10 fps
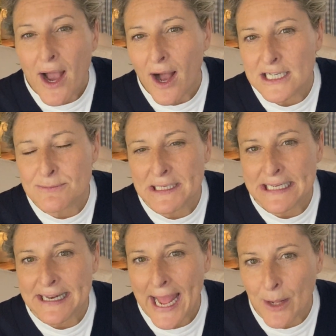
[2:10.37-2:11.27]

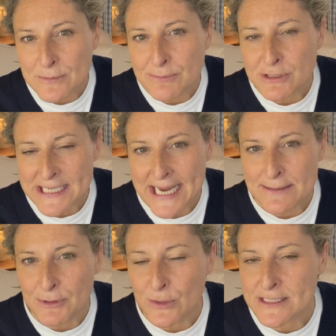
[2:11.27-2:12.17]
Ultimately, it helps
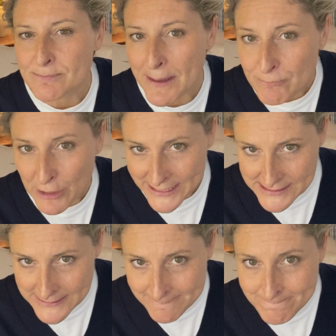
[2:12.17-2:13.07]
protect mucous membranes,